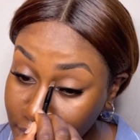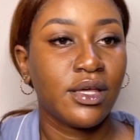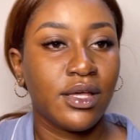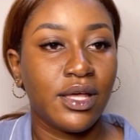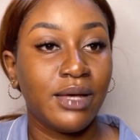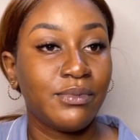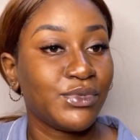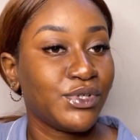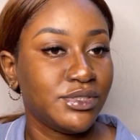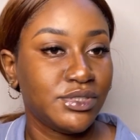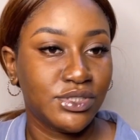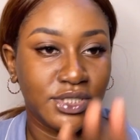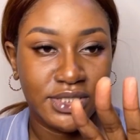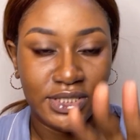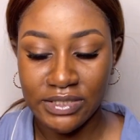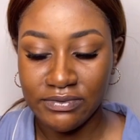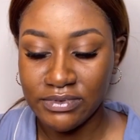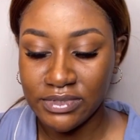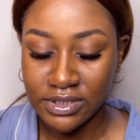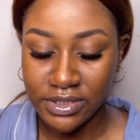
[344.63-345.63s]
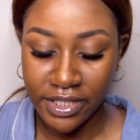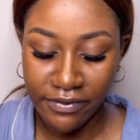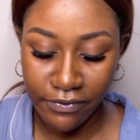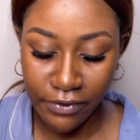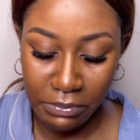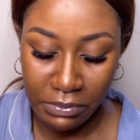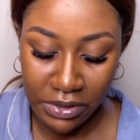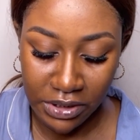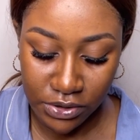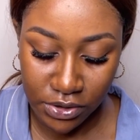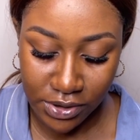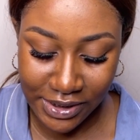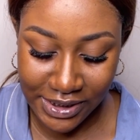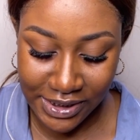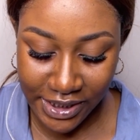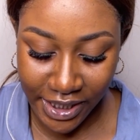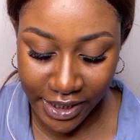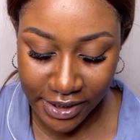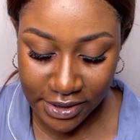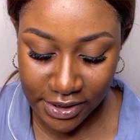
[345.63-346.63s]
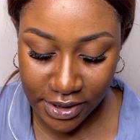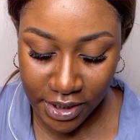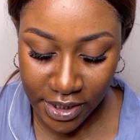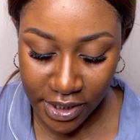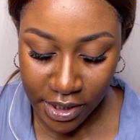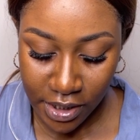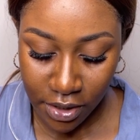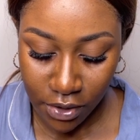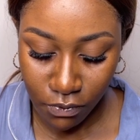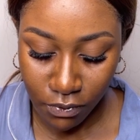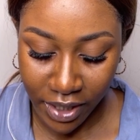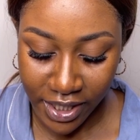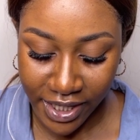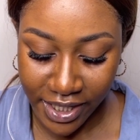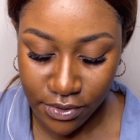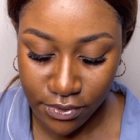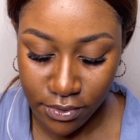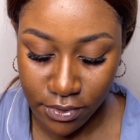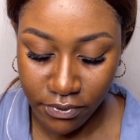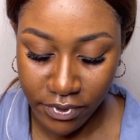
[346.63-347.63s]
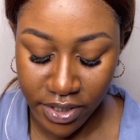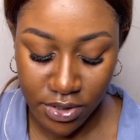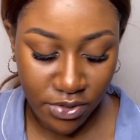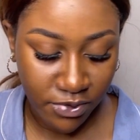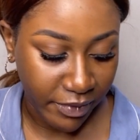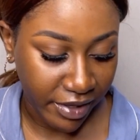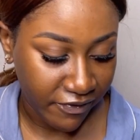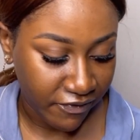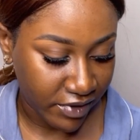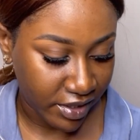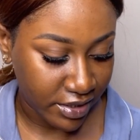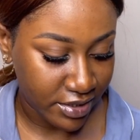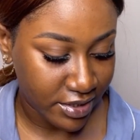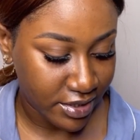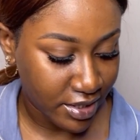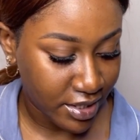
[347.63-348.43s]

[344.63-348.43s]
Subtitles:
I'm going to just leave this there for a minute to set while I do the rest of my face.